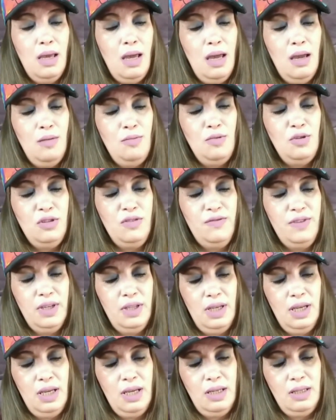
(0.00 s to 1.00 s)
I almost feel
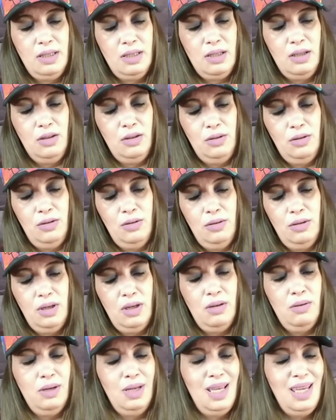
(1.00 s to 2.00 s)
like it's glued.
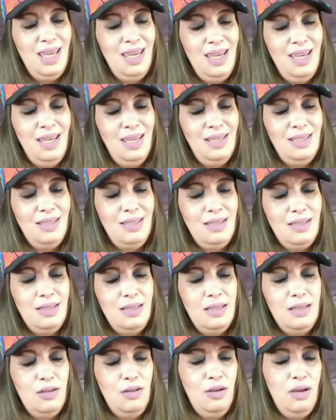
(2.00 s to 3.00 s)
Oh, it is.
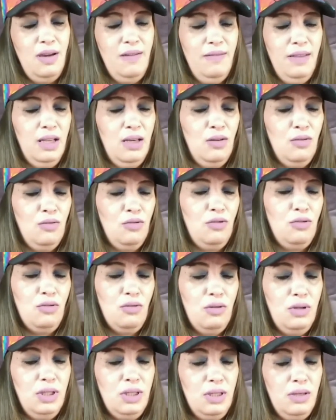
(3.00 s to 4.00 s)
So you have like no
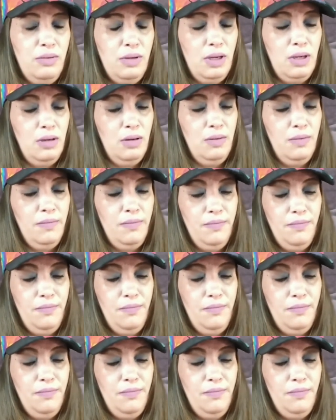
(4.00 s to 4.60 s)
choice. There we go.